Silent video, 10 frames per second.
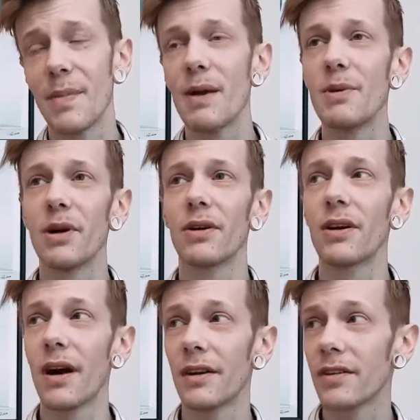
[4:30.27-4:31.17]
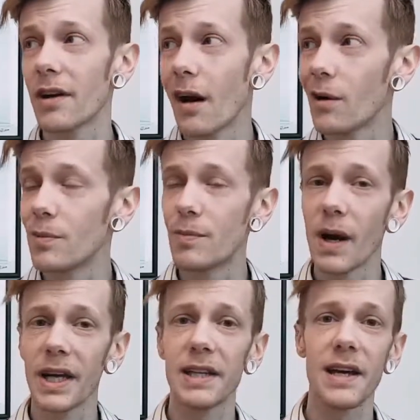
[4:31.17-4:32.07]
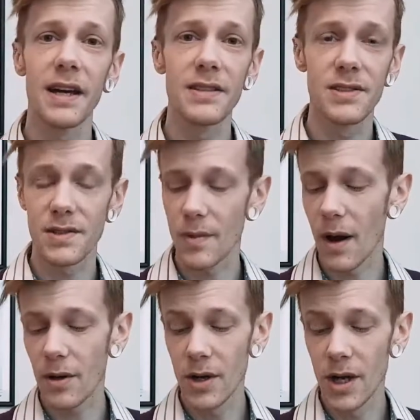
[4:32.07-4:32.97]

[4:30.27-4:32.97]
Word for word: Maybe on kind of cold, muggy days as well